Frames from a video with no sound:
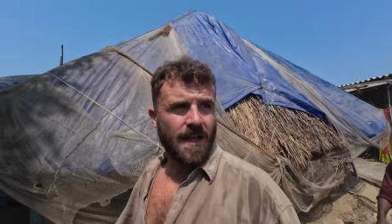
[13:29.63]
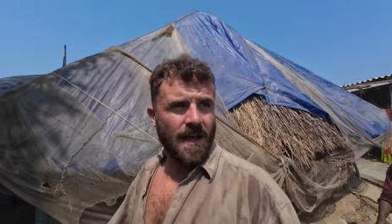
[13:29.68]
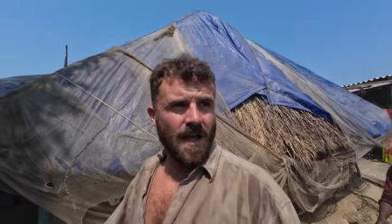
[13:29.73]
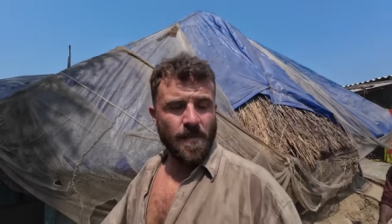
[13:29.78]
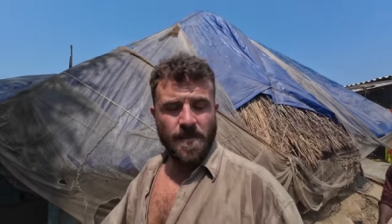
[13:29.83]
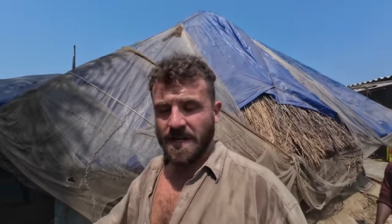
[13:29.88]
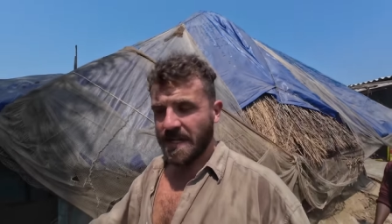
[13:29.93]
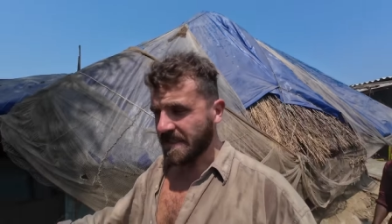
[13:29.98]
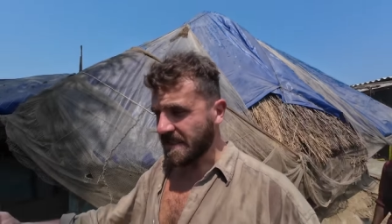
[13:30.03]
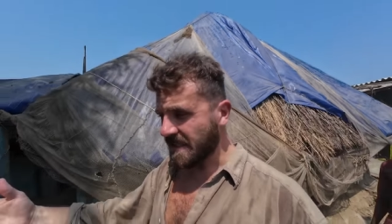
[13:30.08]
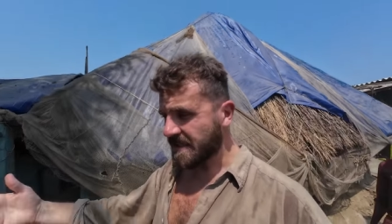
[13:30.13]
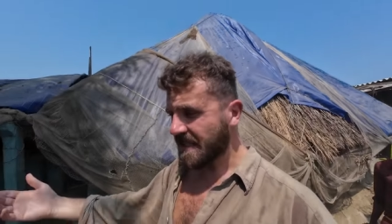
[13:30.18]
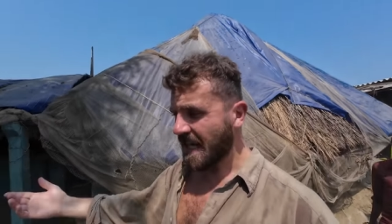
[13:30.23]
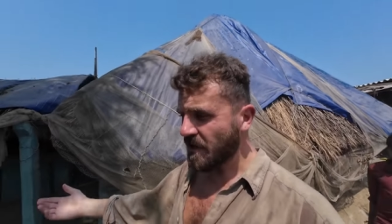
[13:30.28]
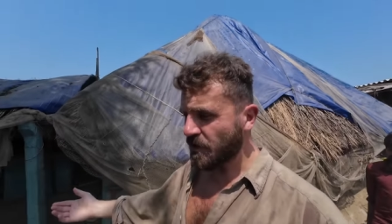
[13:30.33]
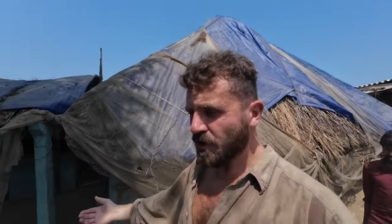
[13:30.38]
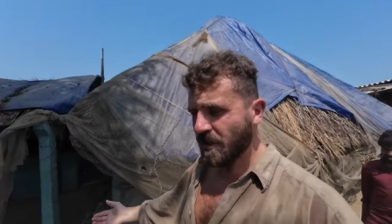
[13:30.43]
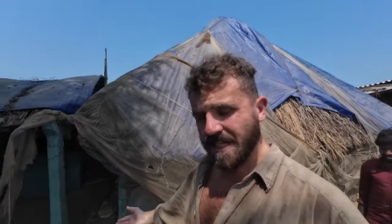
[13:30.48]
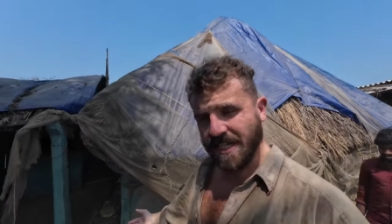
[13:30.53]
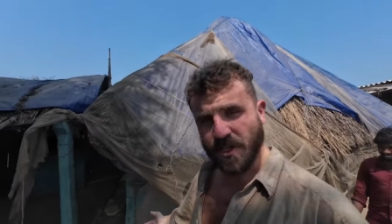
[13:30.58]
I mean, it's
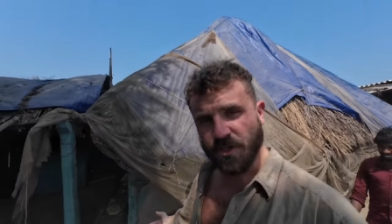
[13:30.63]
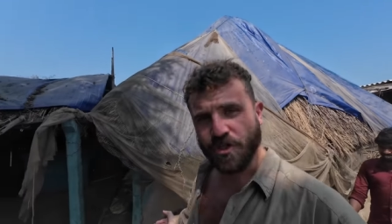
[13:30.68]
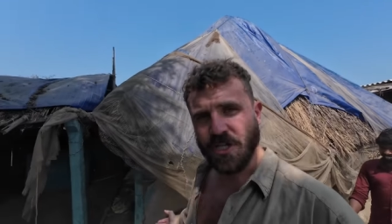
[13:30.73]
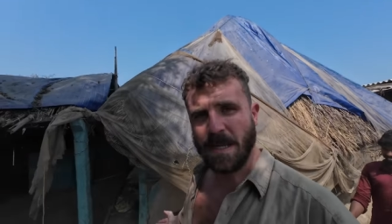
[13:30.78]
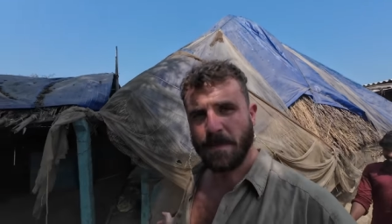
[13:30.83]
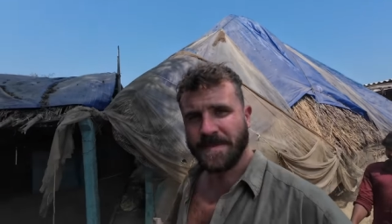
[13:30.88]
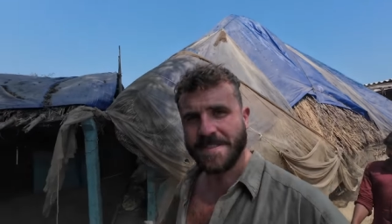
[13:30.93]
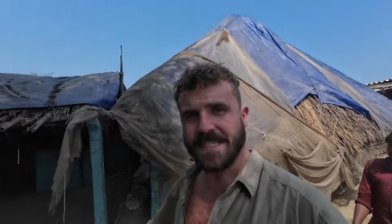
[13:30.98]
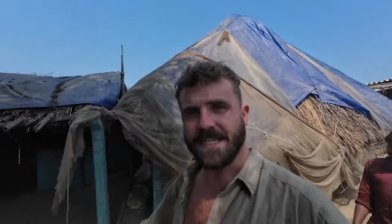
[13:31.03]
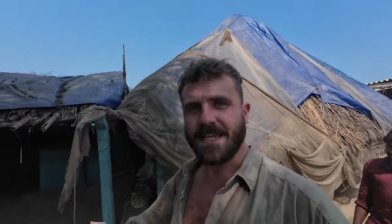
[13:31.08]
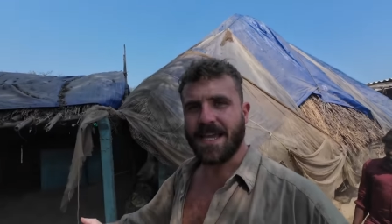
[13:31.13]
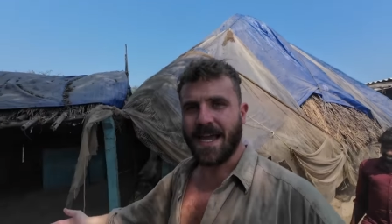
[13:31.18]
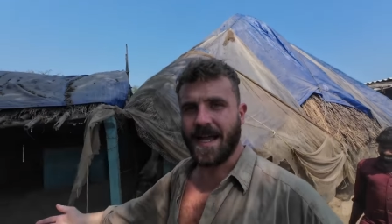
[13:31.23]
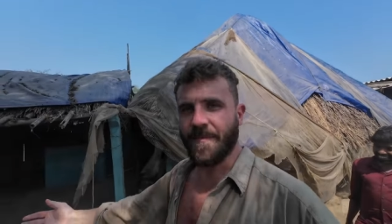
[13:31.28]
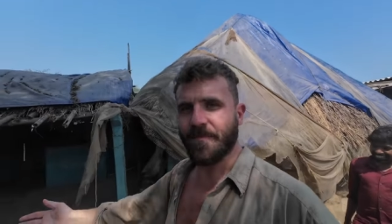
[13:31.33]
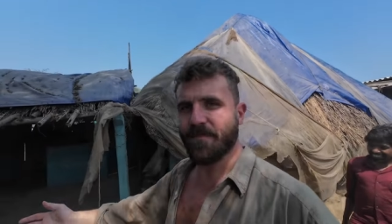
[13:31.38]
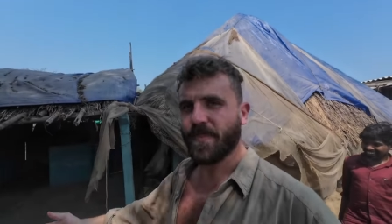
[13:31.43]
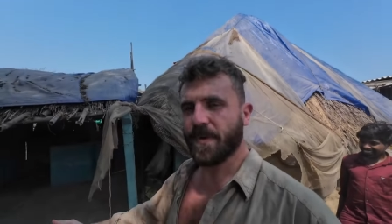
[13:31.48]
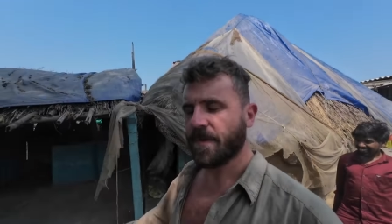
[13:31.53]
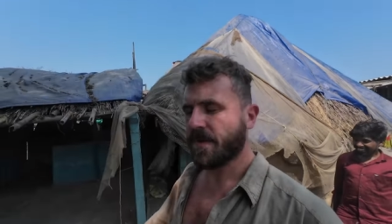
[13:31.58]
essentially a gypsy
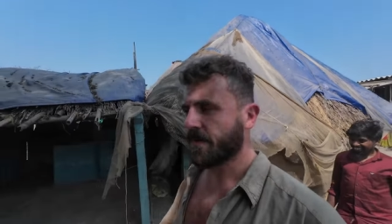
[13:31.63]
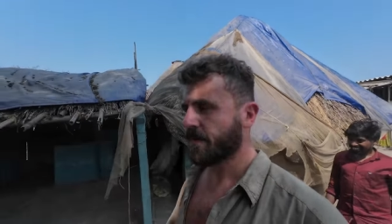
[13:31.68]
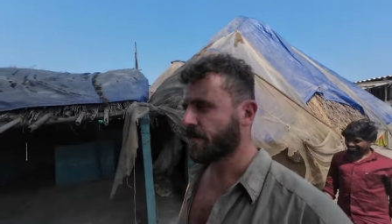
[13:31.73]
camp.